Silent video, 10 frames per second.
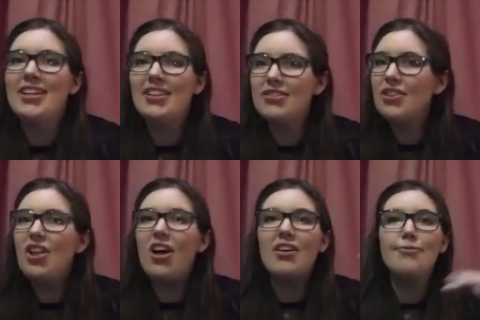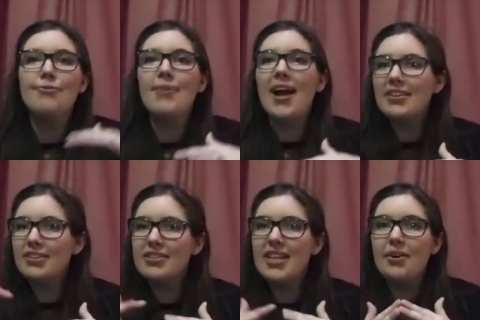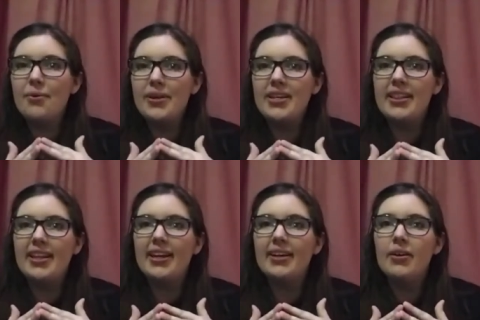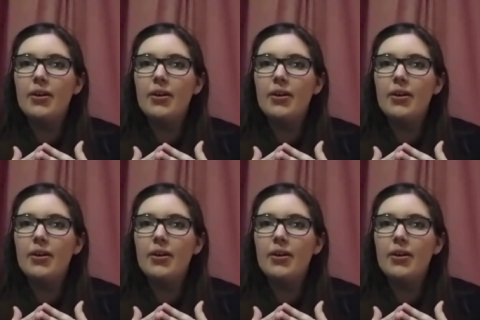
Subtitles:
And there's a lot of factors that go into there.